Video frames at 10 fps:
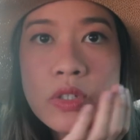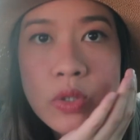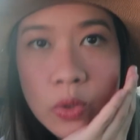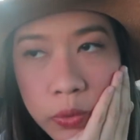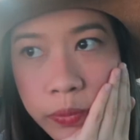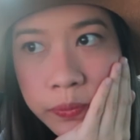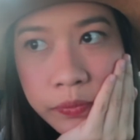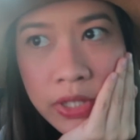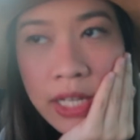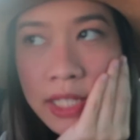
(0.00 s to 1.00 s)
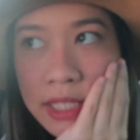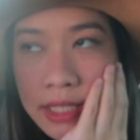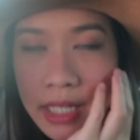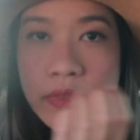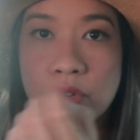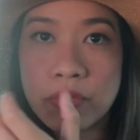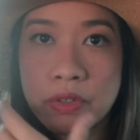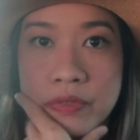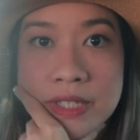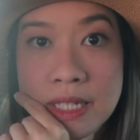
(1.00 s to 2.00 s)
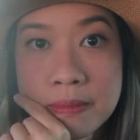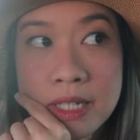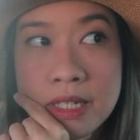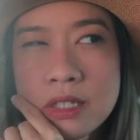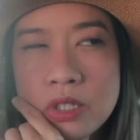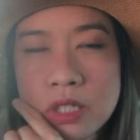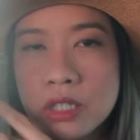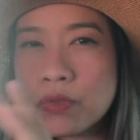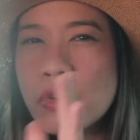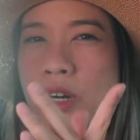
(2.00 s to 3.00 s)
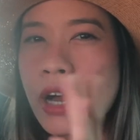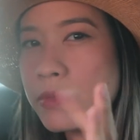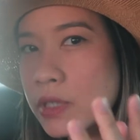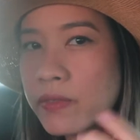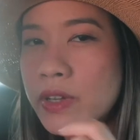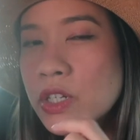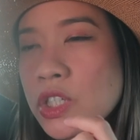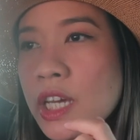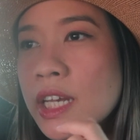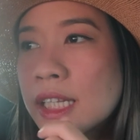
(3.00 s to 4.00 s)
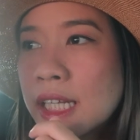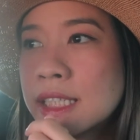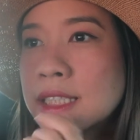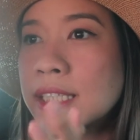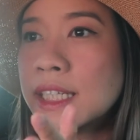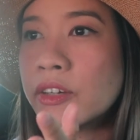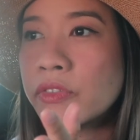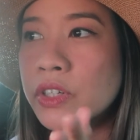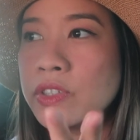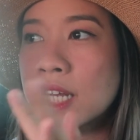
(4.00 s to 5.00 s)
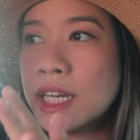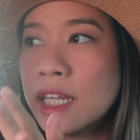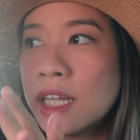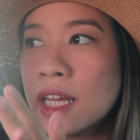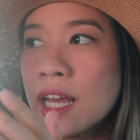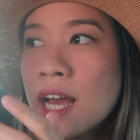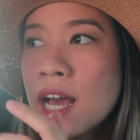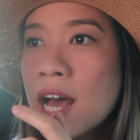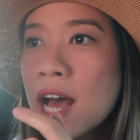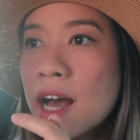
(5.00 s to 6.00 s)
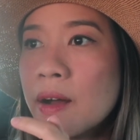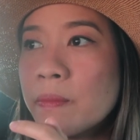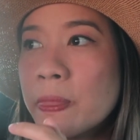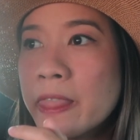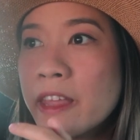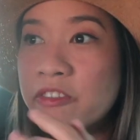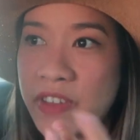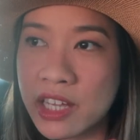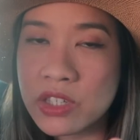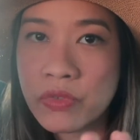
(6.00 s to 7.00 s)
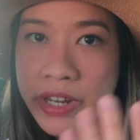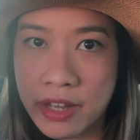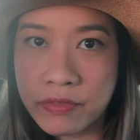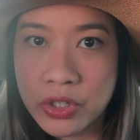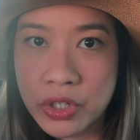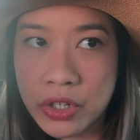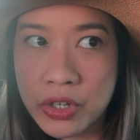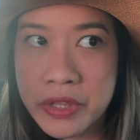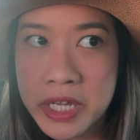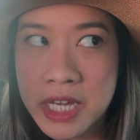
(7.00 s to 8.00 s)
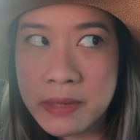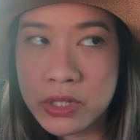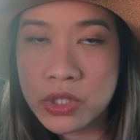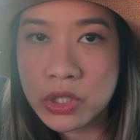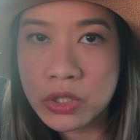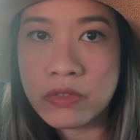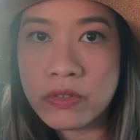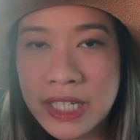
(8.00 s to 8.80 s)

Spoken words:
to stay for 15 minutes just for observation and like see if there's any effects right after the administration of the